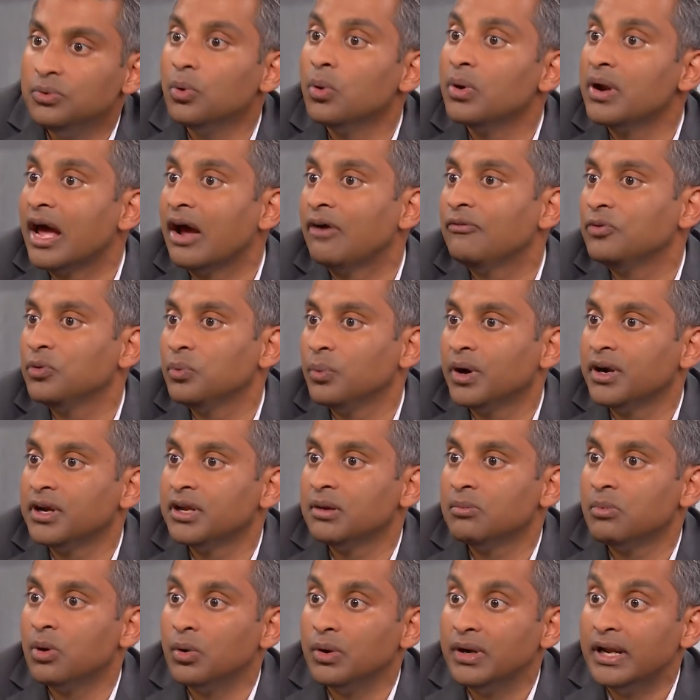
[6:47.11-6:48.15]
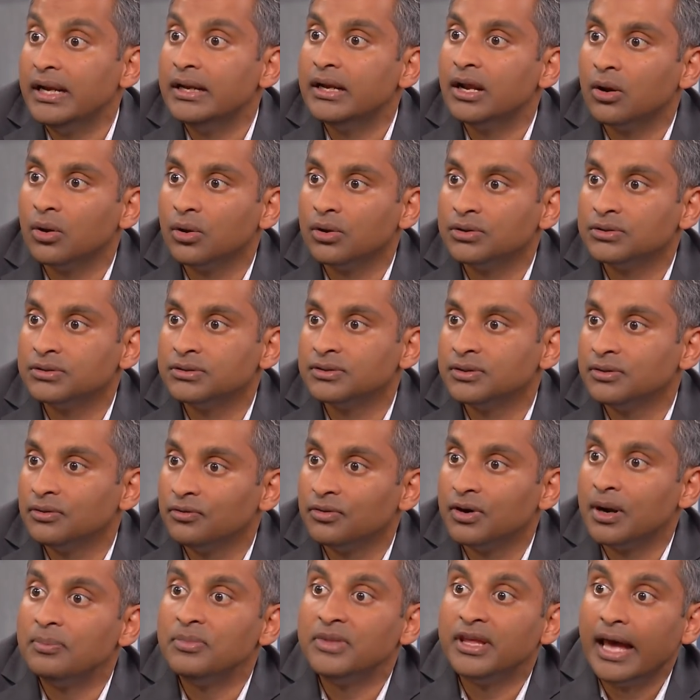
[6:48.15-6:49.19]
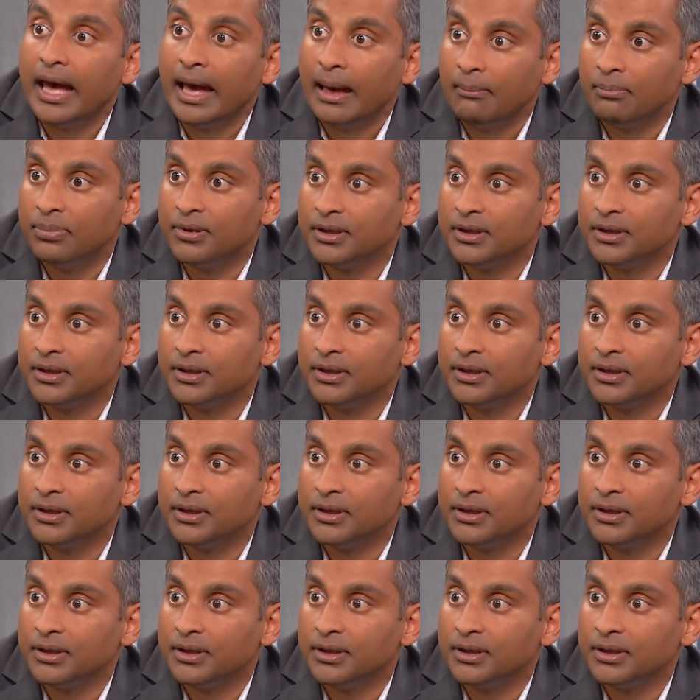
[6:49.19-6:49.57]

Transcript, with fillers: don't have to worry about data loss from the app.